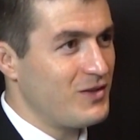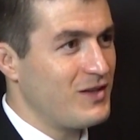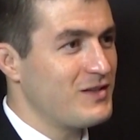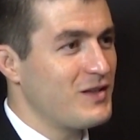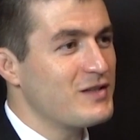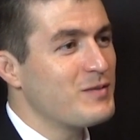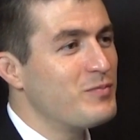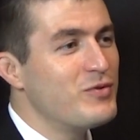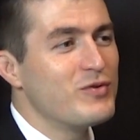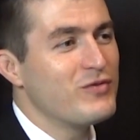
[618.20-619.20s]
that's a
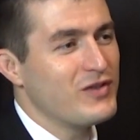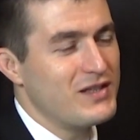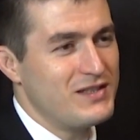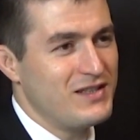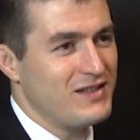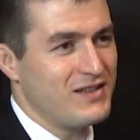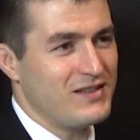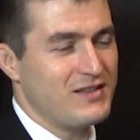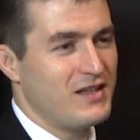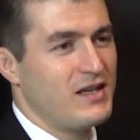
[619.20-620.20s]
beautiful idea. And